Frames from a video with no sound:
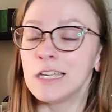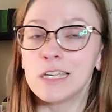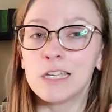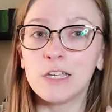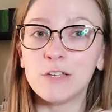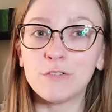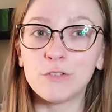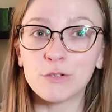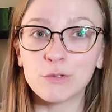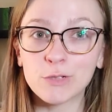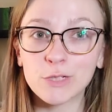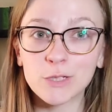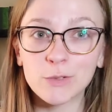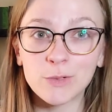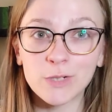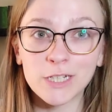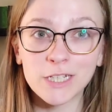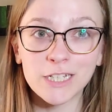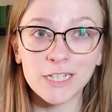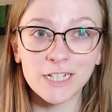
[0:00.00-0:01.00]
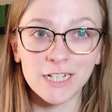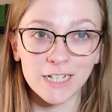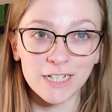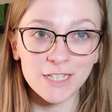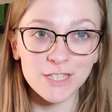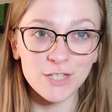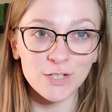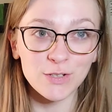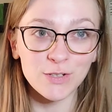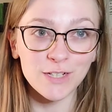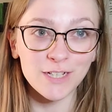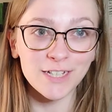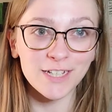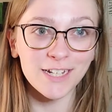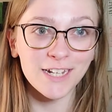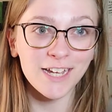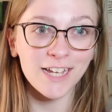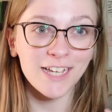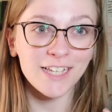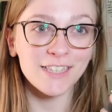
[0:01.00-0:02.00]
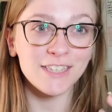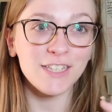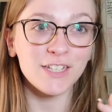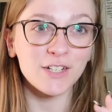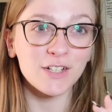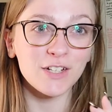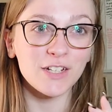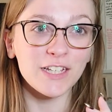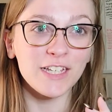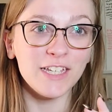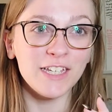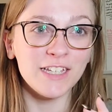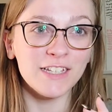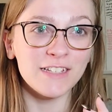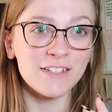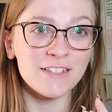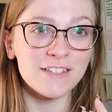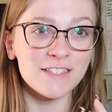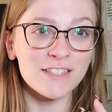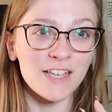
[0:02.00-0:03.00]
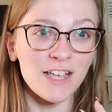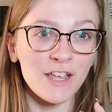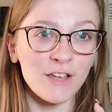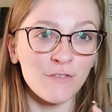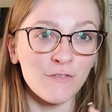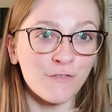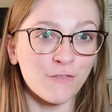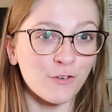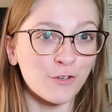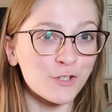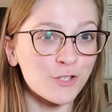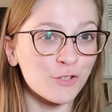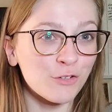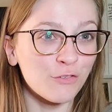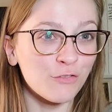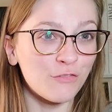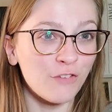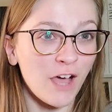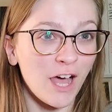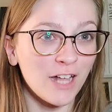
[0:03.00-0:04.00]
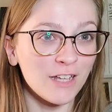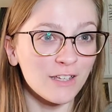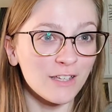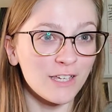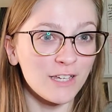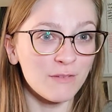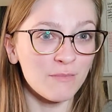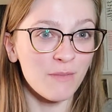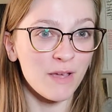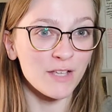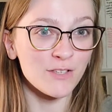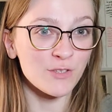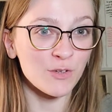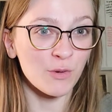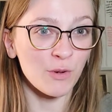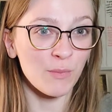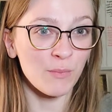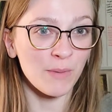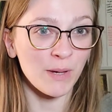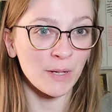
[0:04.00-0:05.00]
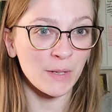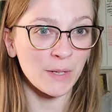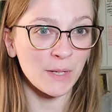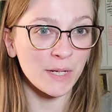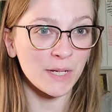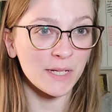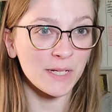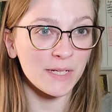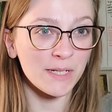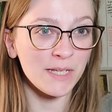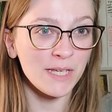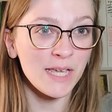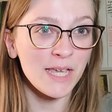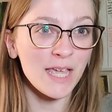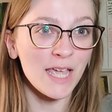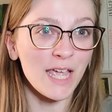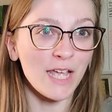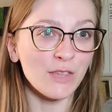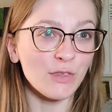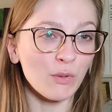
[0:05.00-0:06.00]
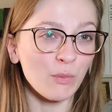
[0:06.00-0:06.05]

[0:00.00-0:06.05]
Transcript: if you really want to get into it, there is a fertile valley in Mesoamerica, and the